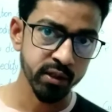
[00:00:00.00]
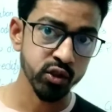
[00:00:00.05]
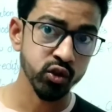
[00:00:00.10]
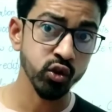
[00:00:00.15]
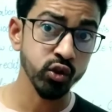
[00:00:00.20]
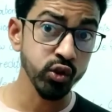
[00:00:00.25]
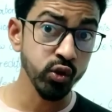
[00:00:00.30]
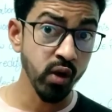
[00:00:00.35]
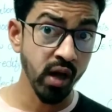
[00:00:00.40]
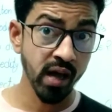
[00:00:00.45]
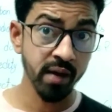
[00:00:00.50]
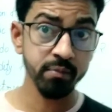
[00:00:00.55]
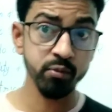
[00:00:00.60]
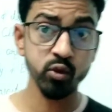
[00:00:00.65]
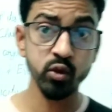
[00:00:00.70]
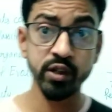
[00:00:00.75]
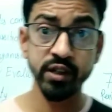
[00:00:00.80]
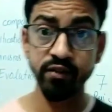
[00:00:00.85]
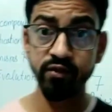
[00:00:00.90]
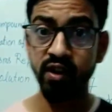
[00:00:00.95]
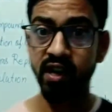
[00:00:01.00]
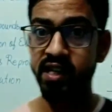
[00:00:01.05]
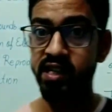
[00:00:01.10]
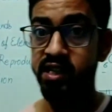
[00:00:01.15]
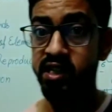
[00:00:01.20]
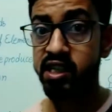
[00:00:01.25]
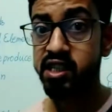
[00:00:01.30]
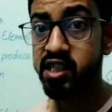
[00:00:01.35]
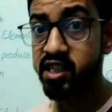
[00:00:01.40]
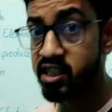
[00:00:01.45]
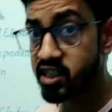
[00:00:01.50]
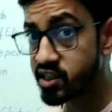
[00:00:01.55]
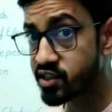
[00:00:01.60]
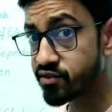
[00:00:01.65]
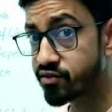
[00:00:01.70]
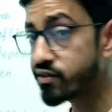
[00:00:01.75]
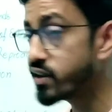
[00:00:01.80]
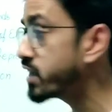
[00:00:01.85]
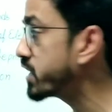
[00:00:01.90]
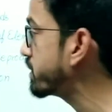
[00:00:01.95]
So you have to revise this. This is
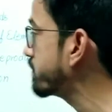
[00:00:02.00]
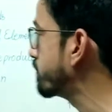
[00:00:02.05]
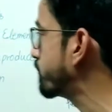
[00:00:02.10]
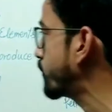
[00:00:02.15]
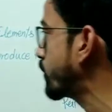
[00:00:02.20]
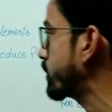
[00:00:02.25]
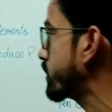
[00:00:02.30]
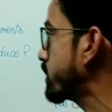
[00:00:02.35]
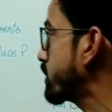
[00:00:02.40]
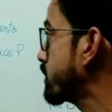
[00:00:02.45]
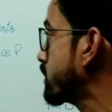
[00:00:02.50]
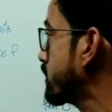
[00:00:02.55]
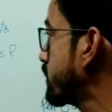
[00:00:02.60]
very important.